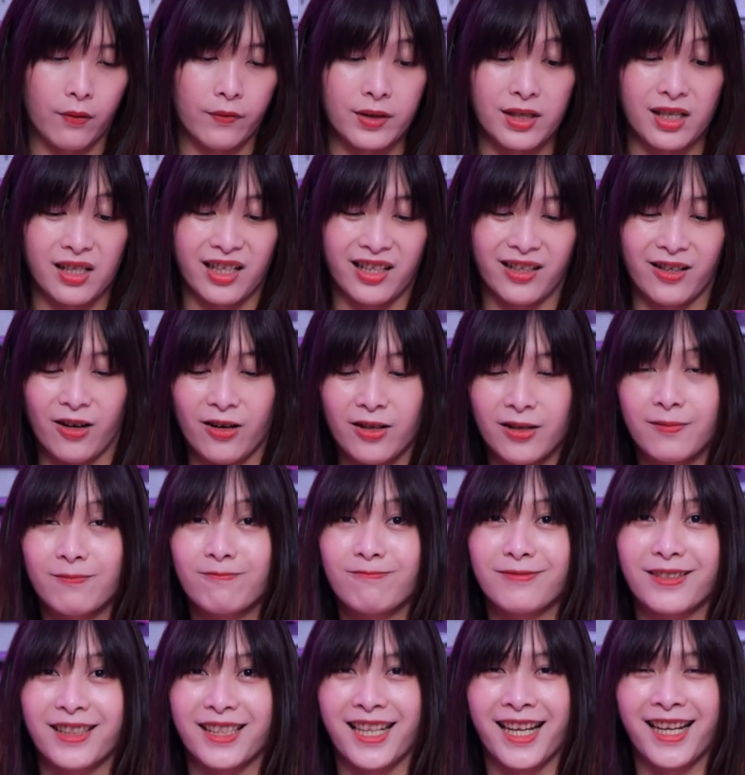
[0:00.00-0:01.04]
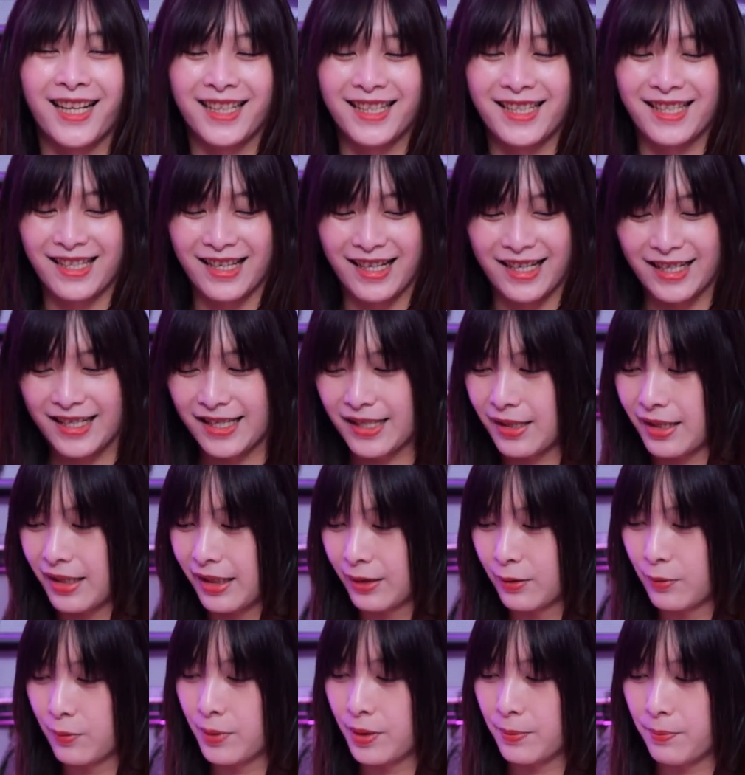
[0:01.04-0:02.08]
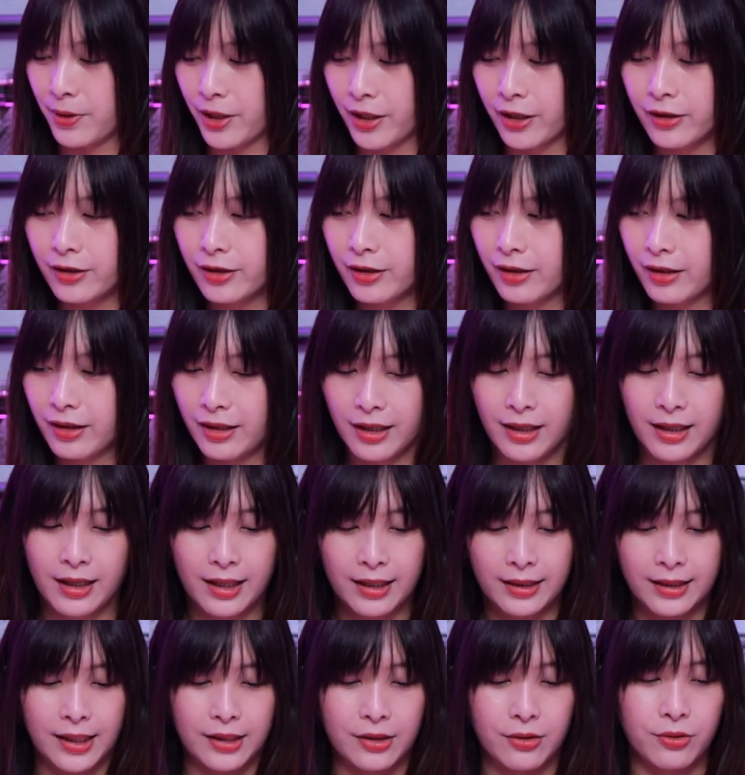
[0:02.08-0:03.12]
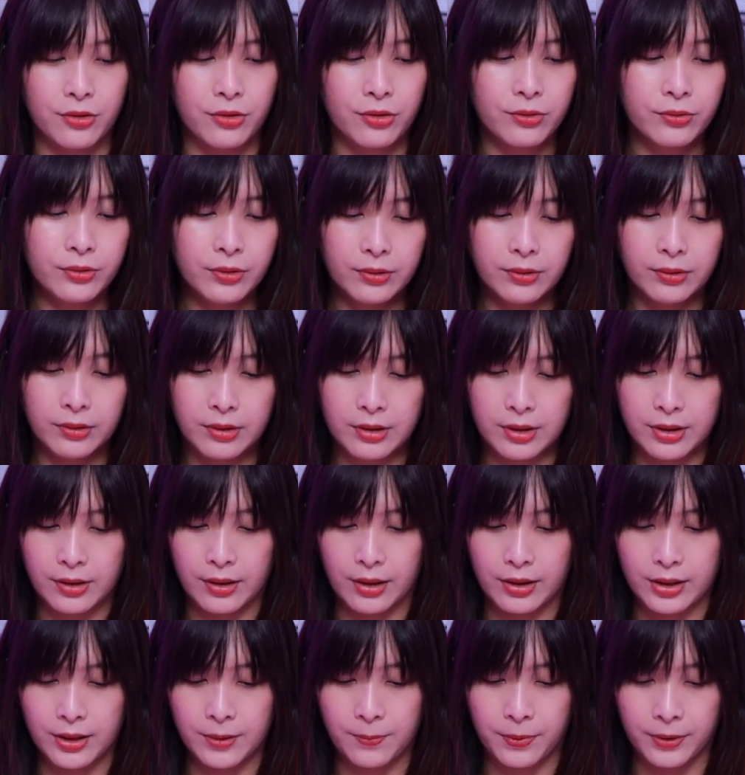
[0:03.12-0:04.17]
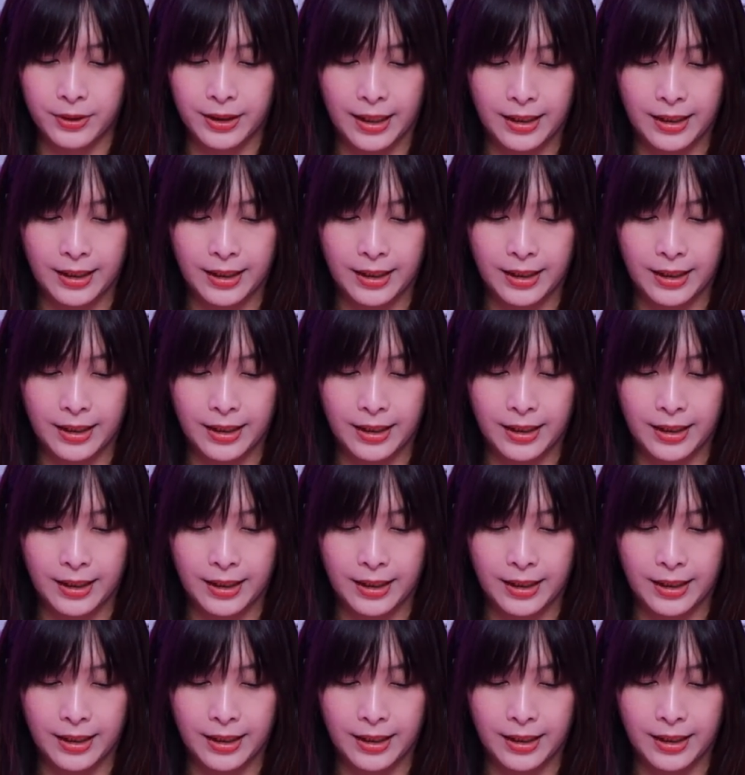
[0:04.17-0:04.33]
obviously not. It is a little bit bigger than usual. So I'll just put